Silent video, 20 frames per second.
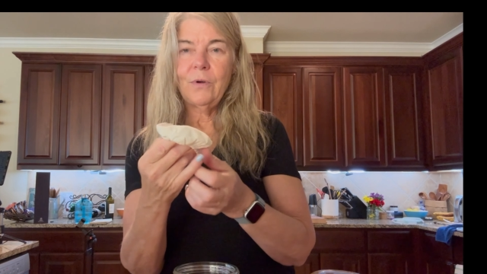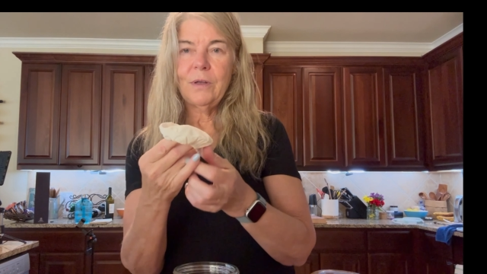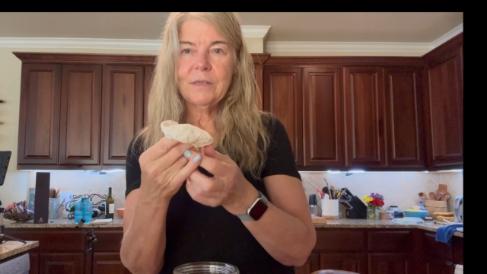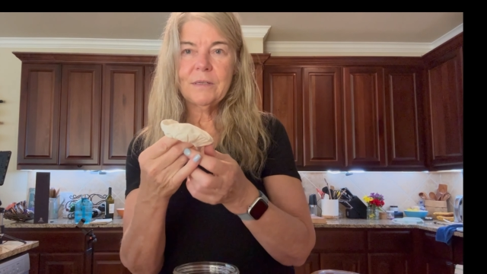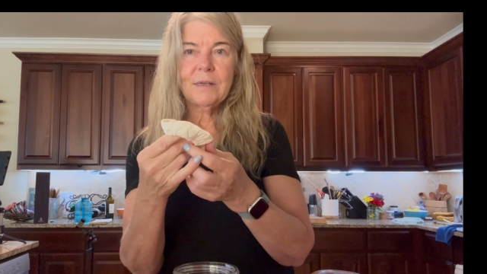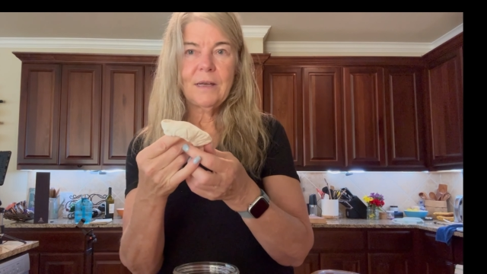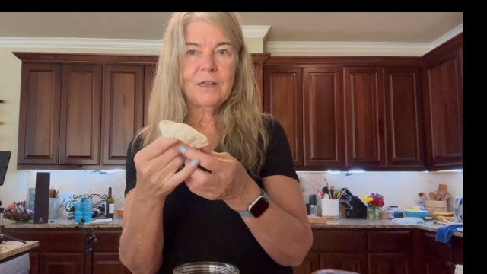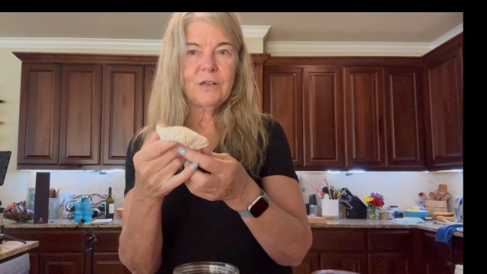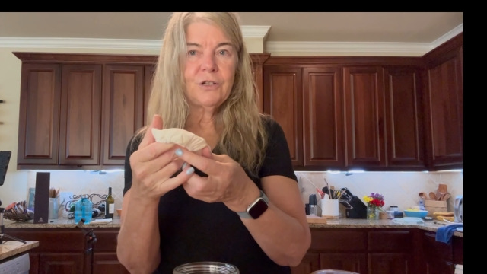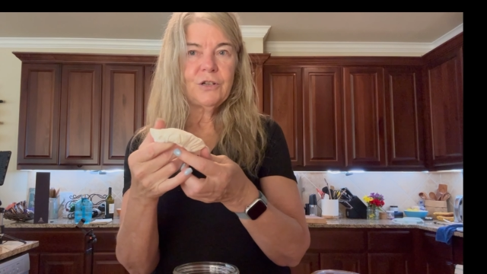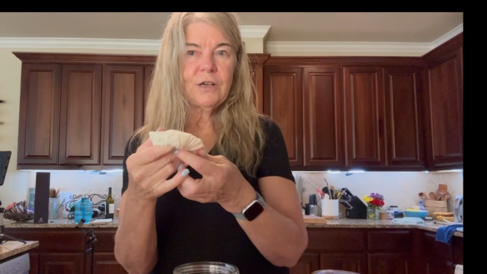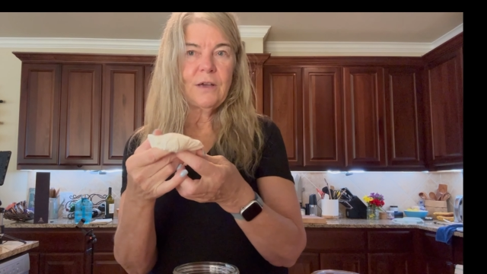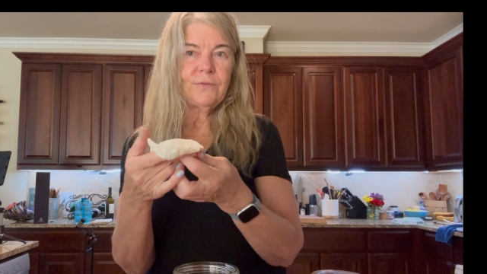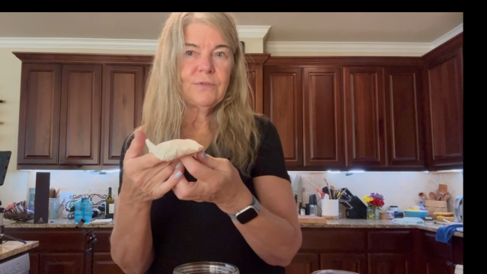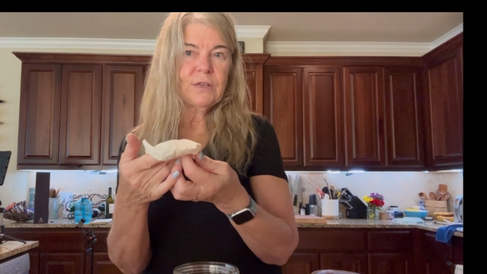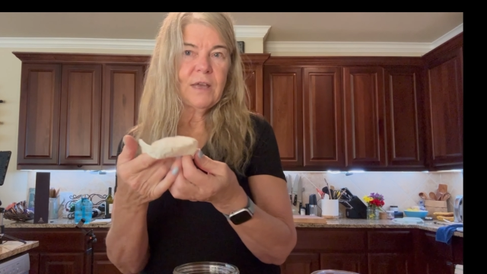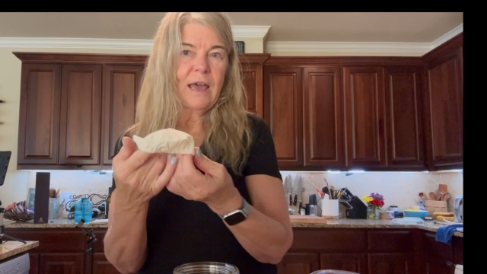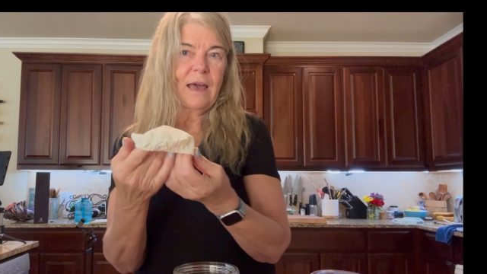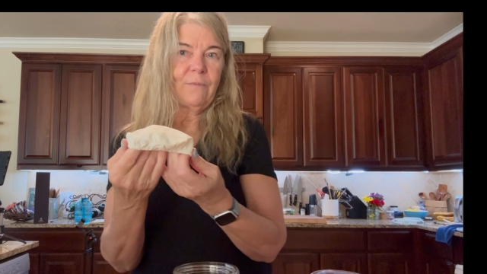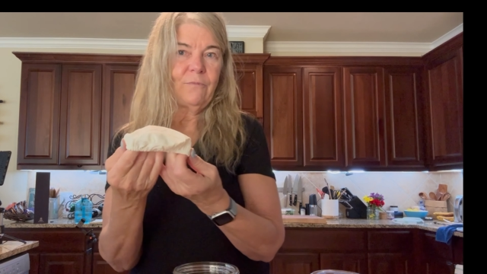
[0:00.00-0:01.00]
it's not a
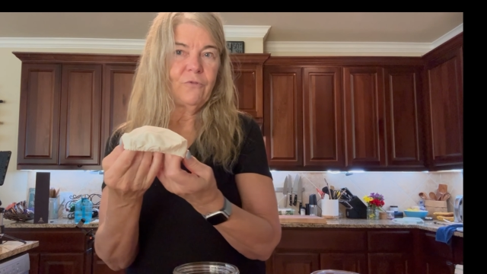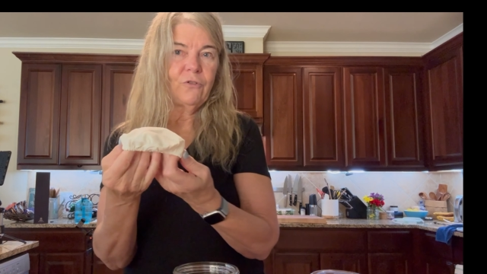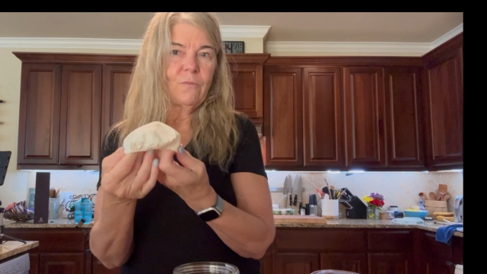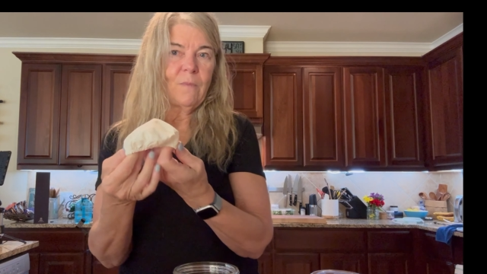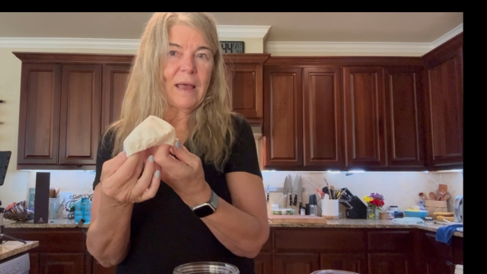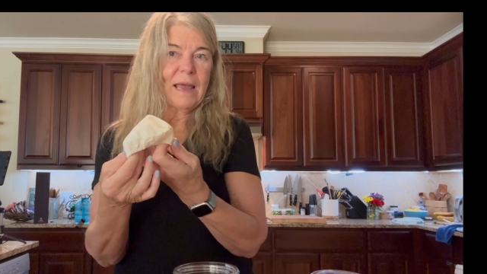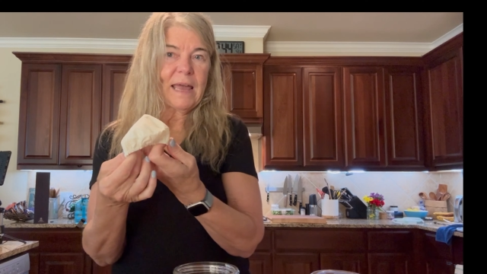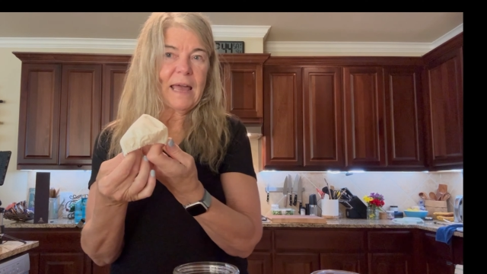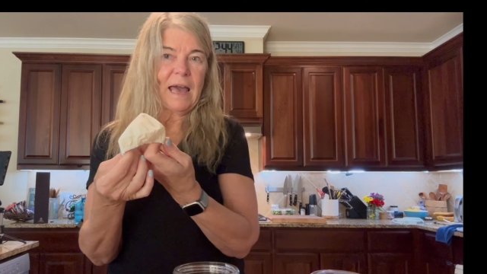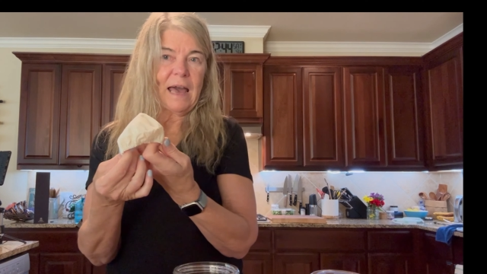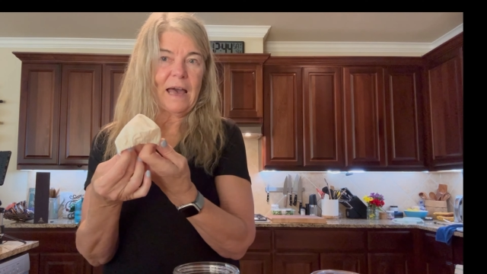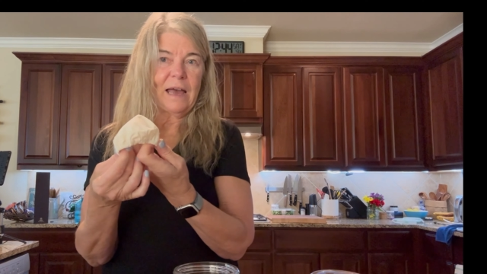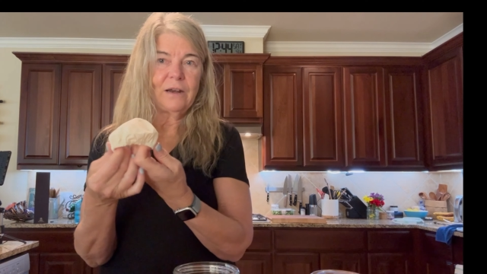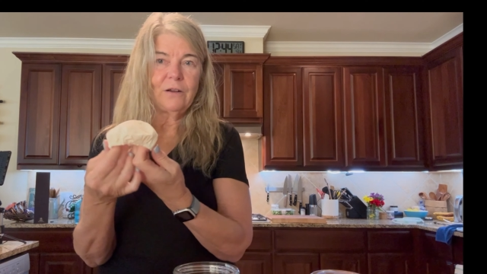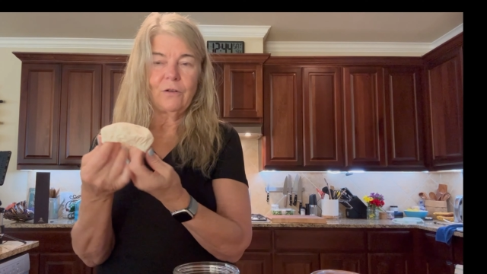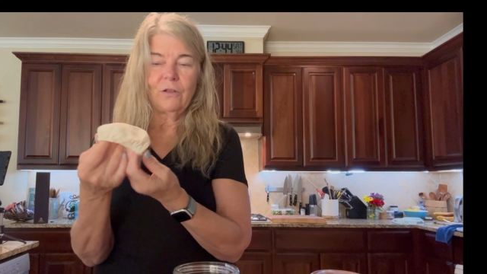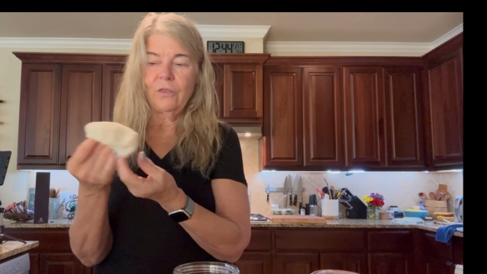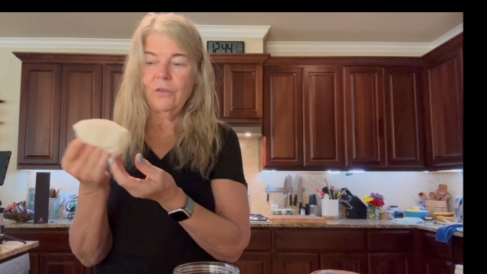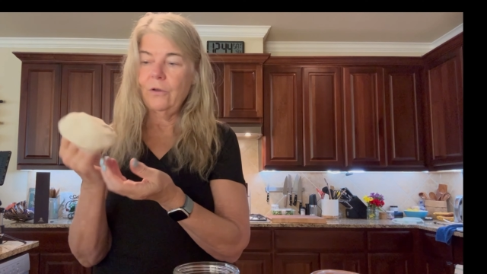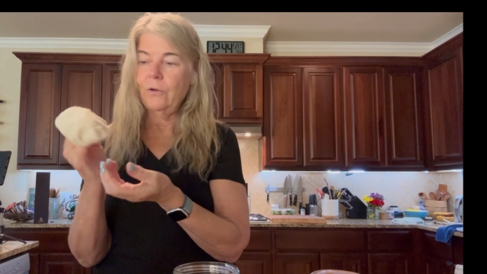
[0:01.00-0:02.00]
chef's cap for my cat,
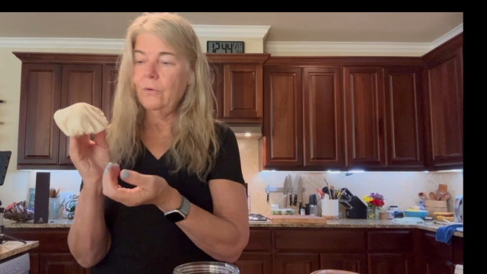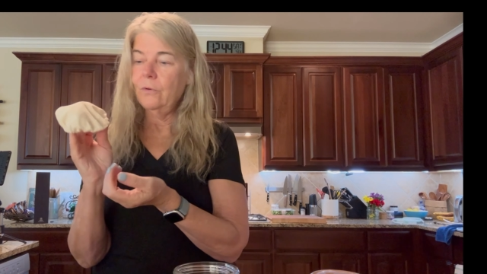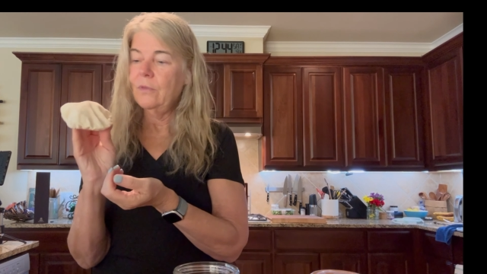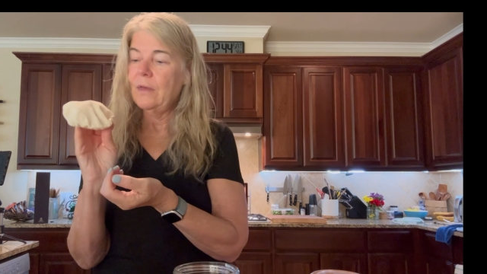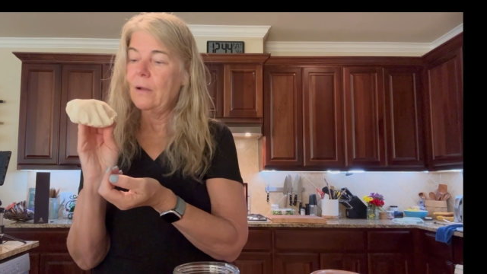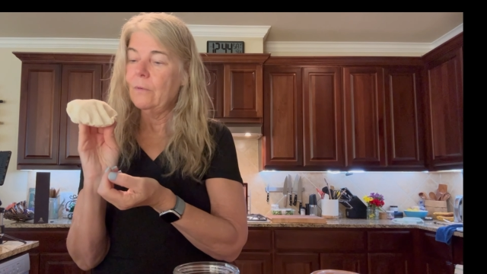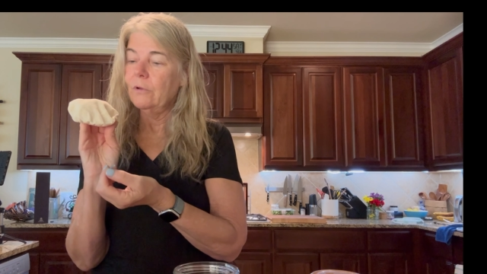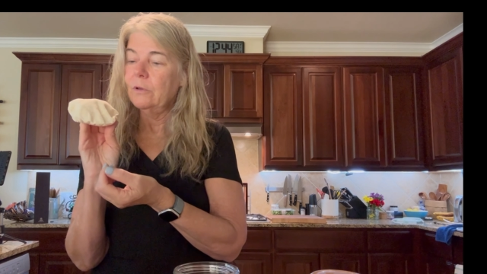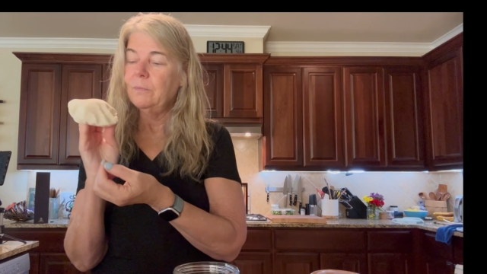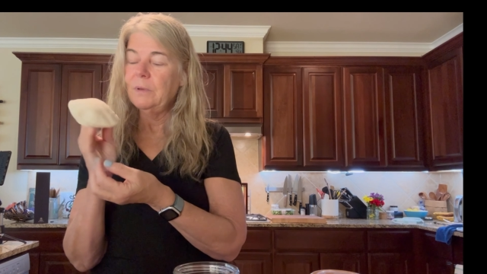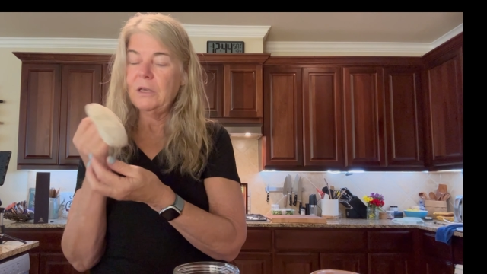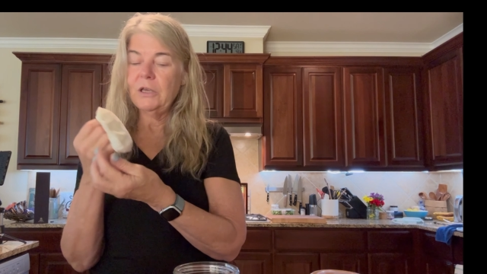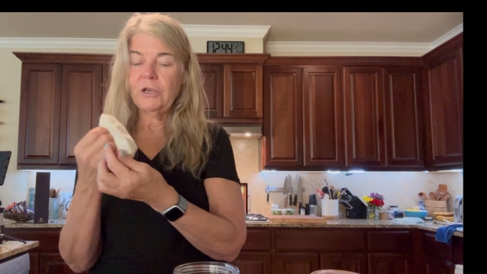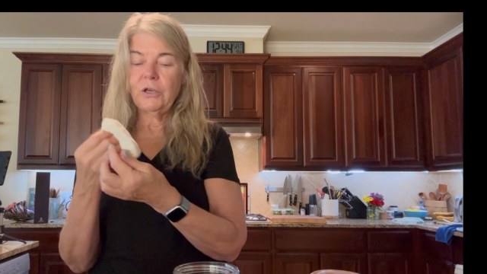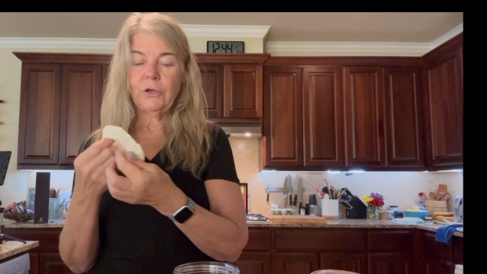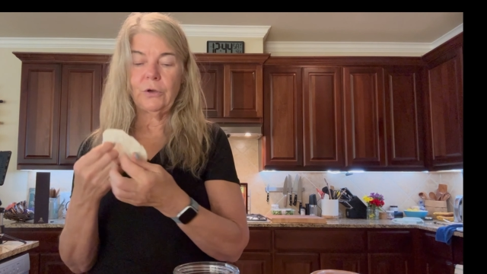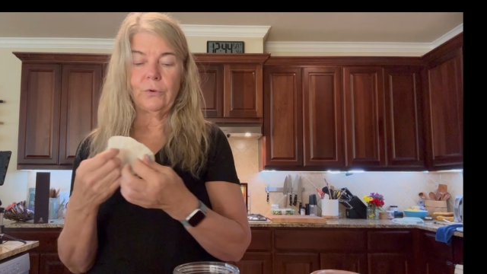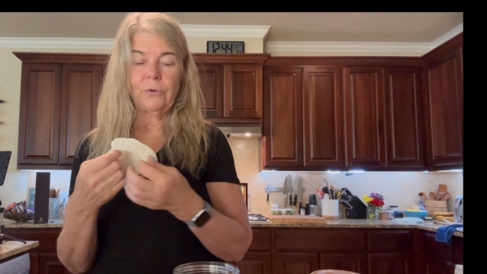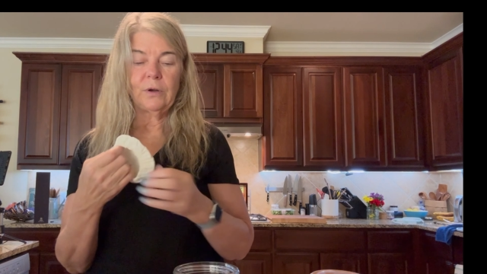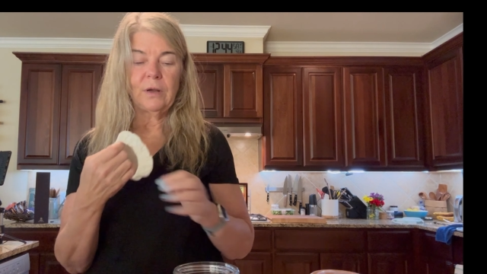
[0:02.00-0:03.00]
although that would be
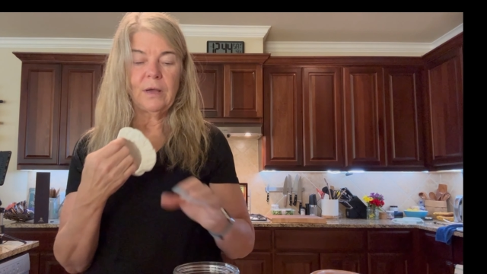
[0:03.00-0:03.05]
cute.